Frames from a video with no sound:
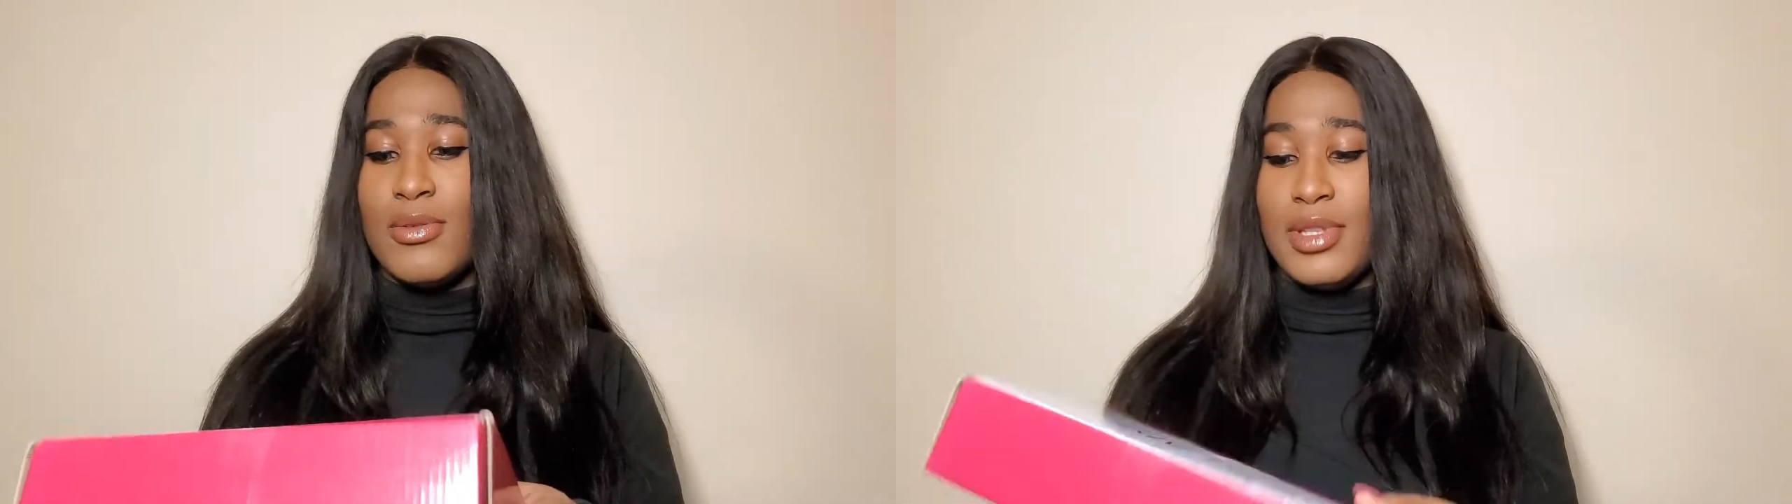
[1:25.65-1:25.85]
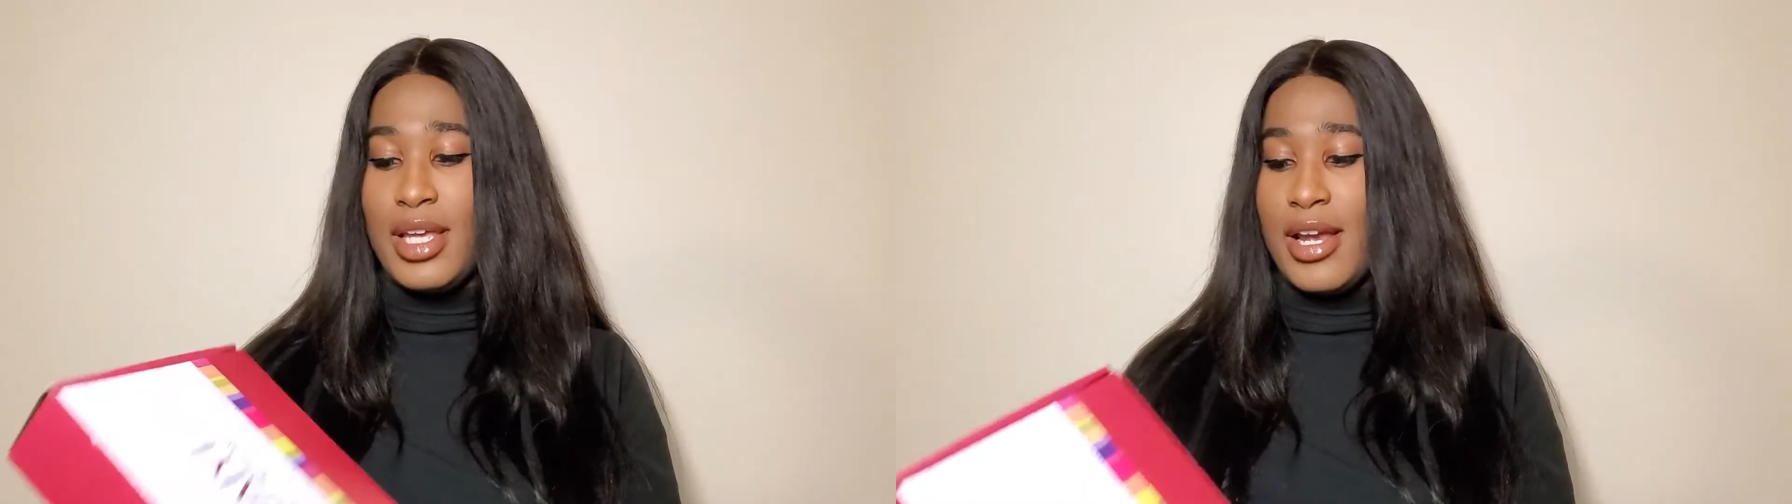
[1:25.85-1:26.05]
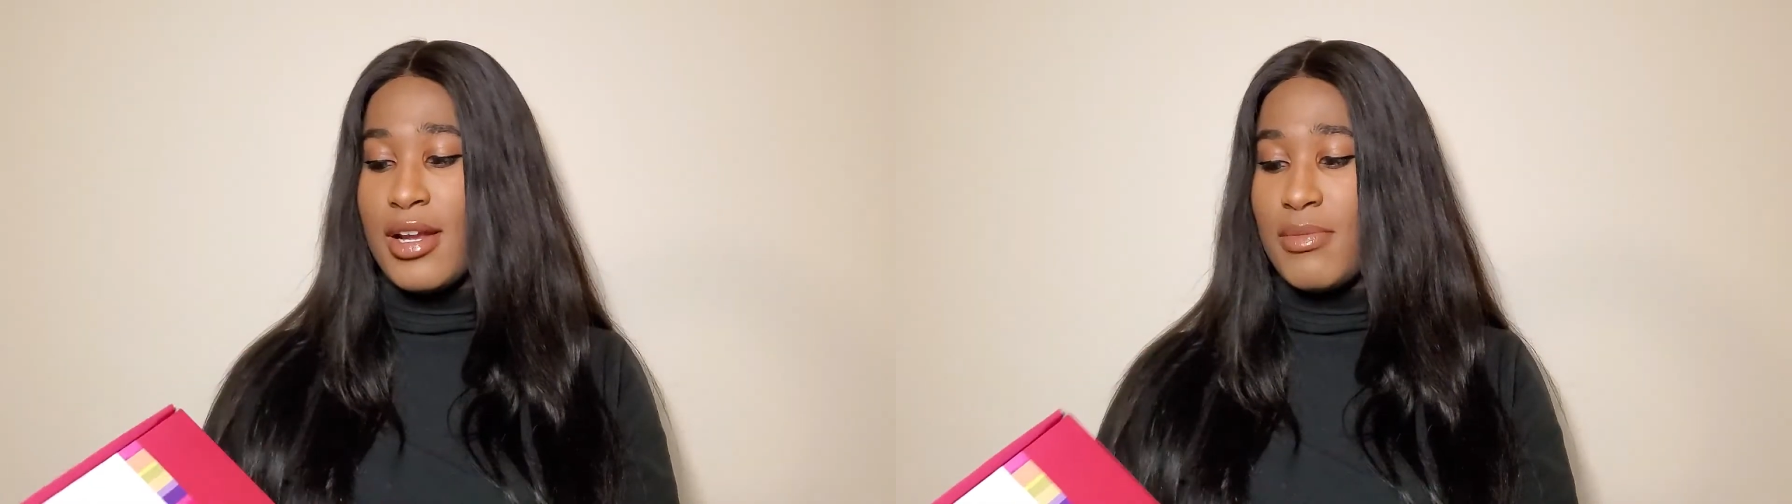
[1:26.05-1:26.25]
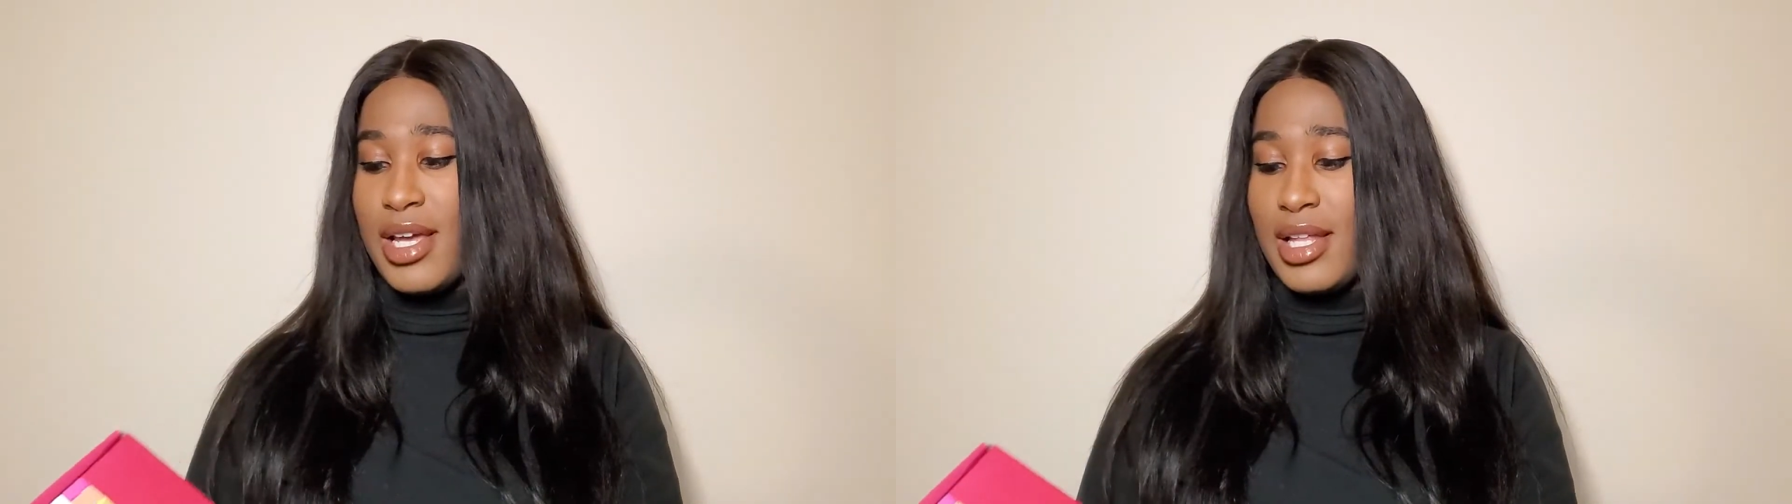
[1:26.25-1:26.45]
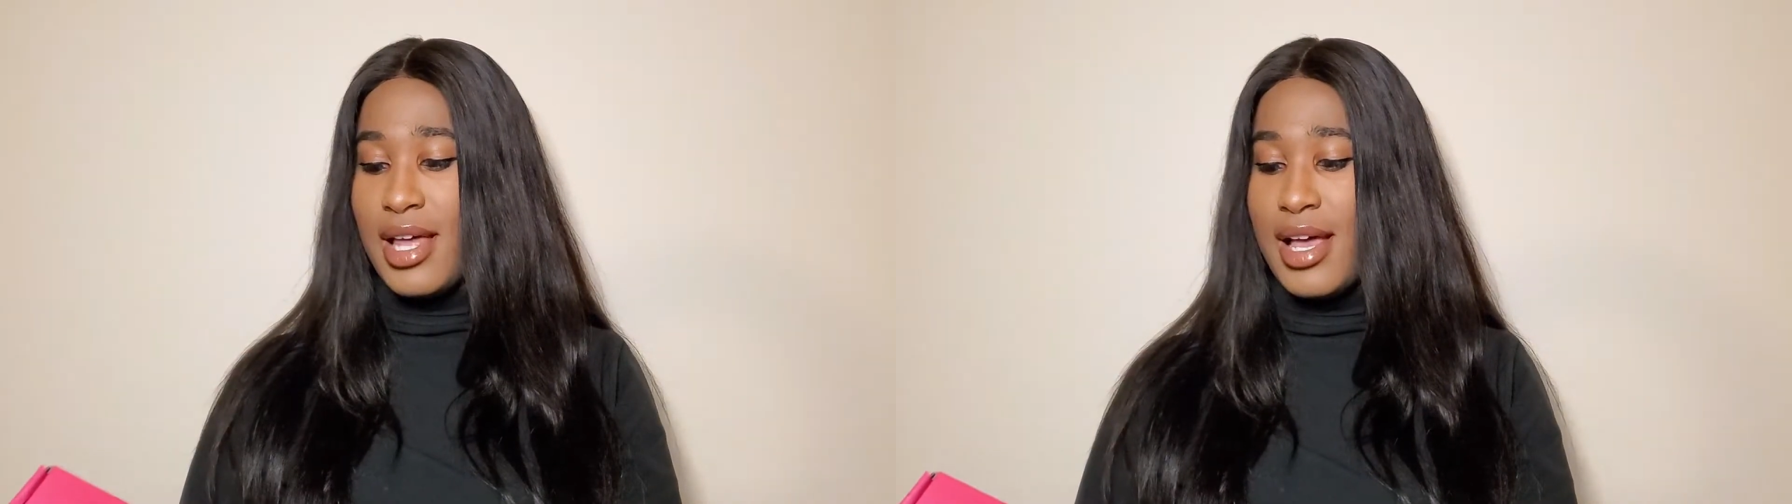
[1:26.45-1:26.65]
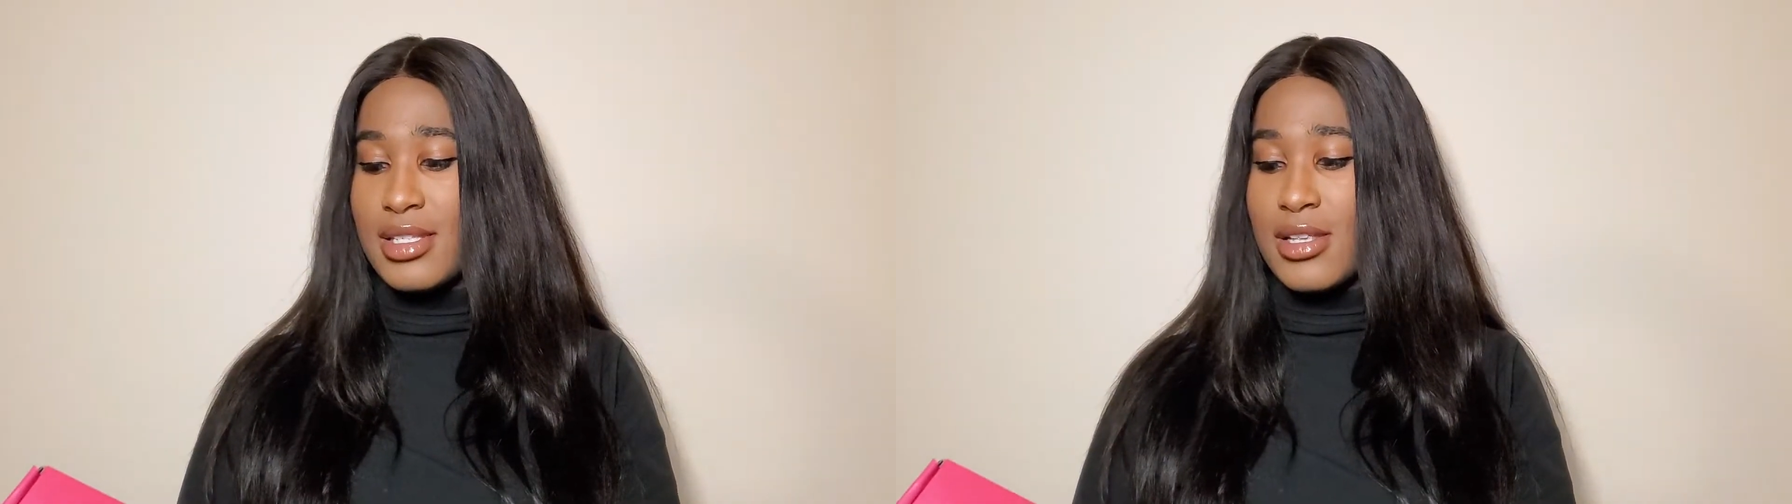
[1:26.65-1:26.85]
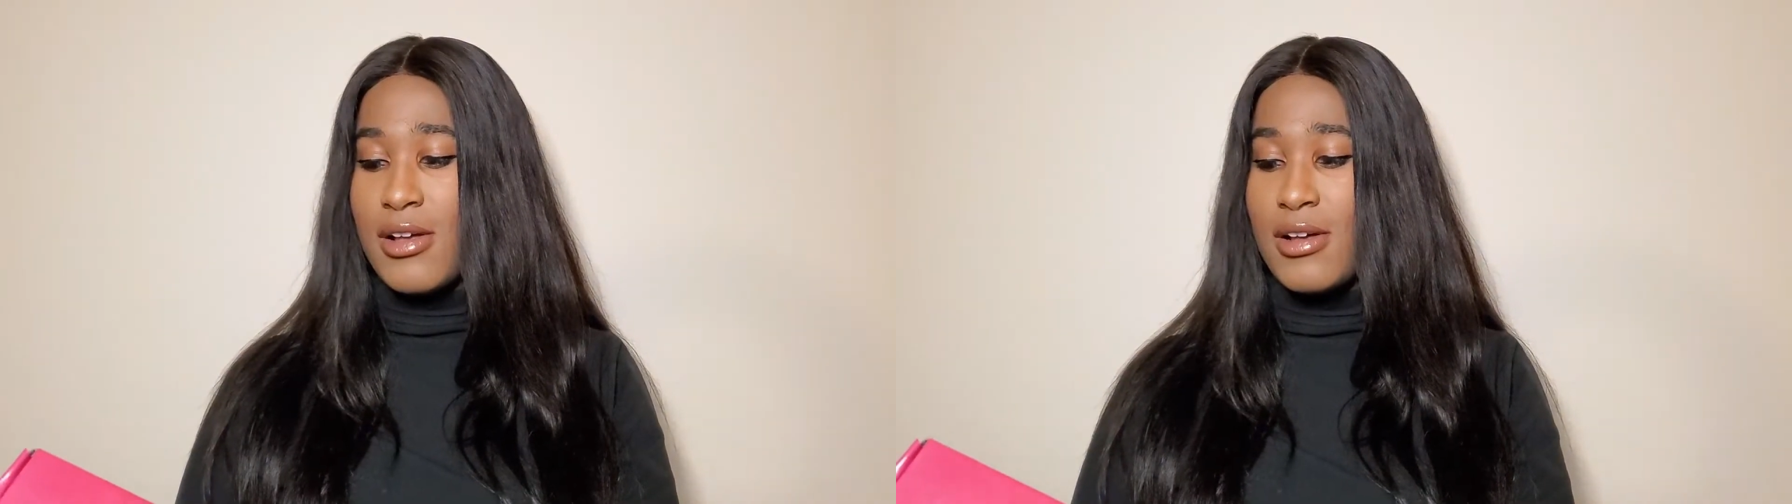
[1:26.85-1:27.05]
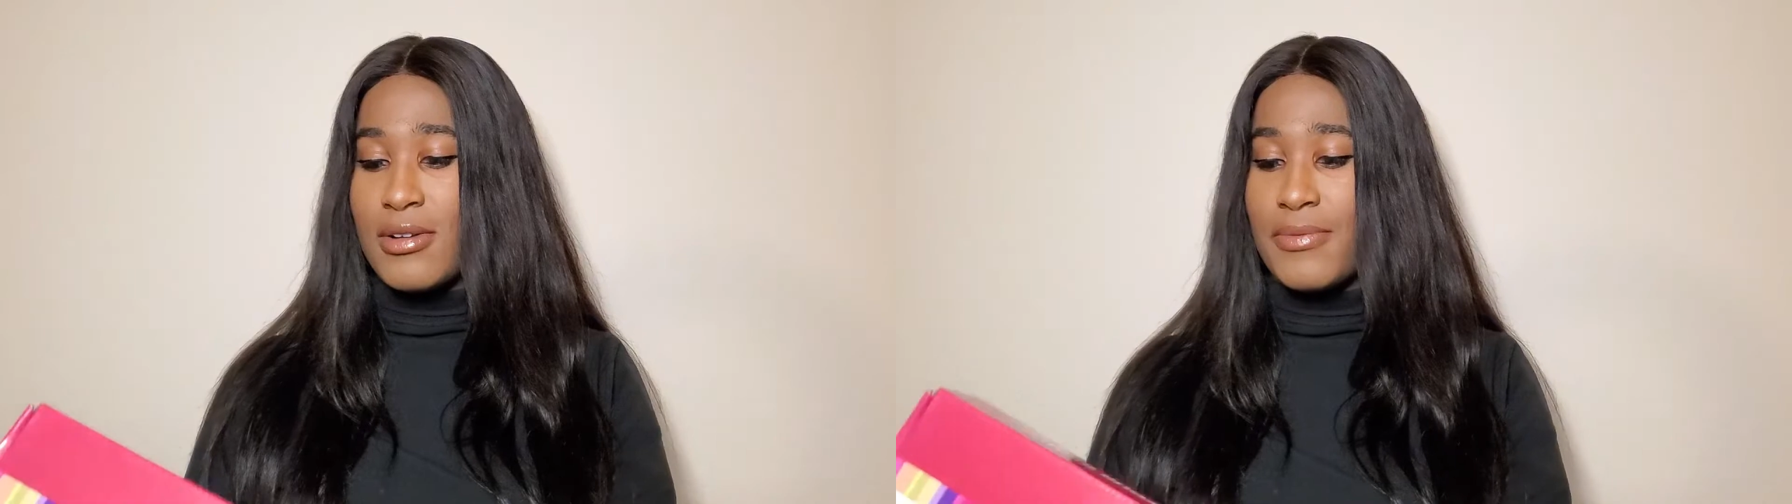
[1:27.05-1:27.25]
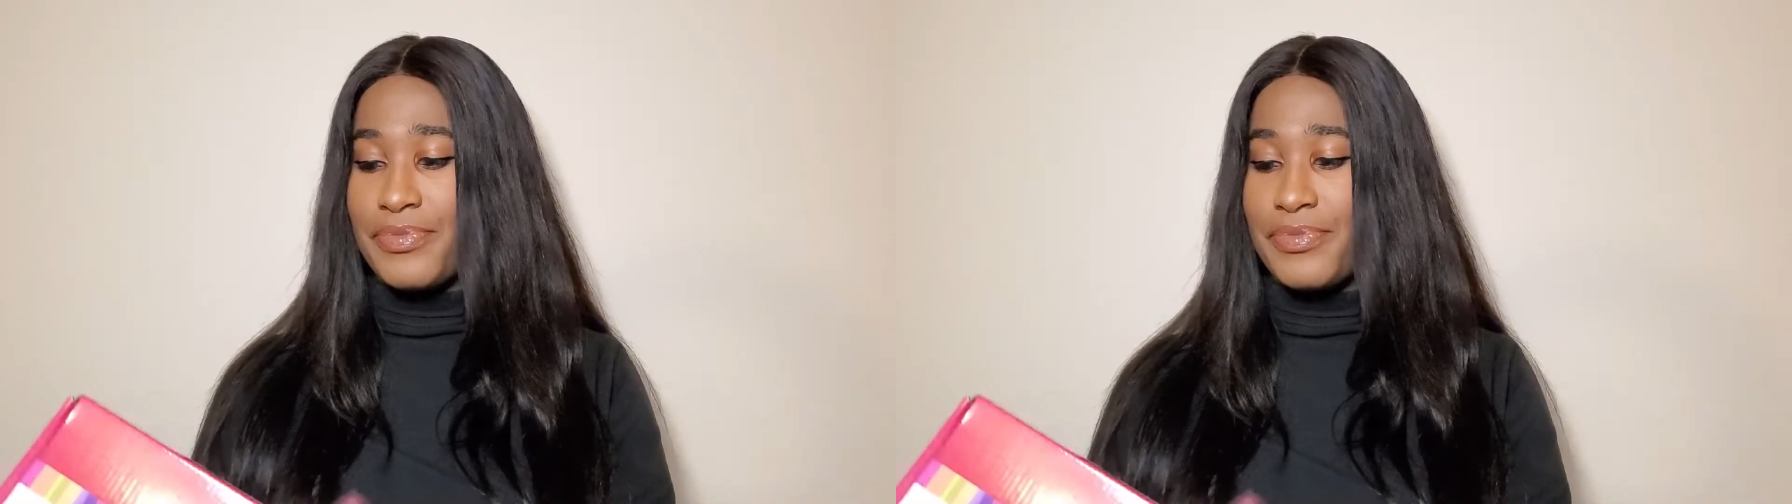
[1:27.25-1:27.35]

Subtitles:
with the hair to make it last long.